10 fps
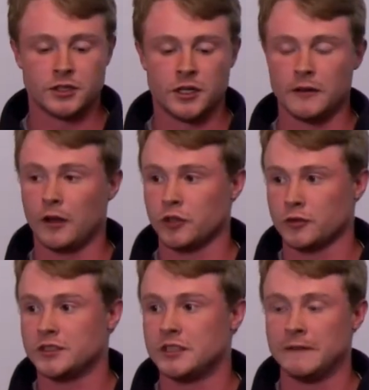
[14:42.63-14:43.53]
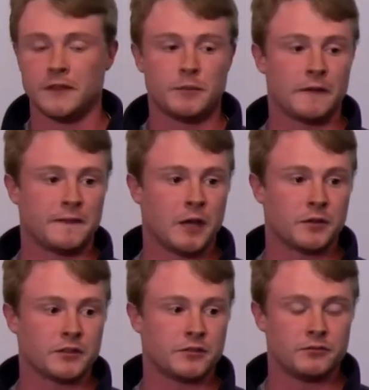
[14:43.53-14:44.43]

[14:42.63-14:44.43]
and I'll talk to safety about that because